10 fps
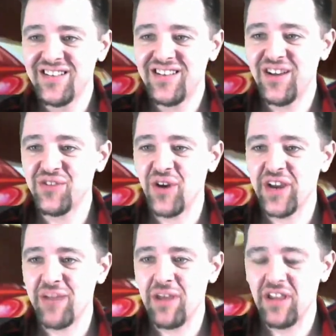Also, I
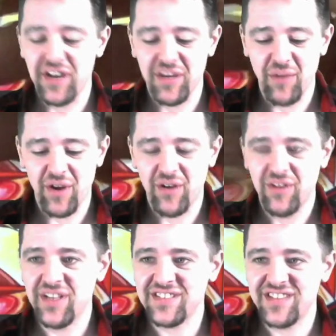got my lighting better.
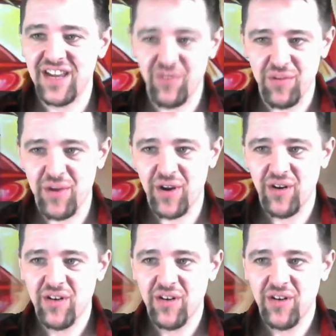That's definitely better.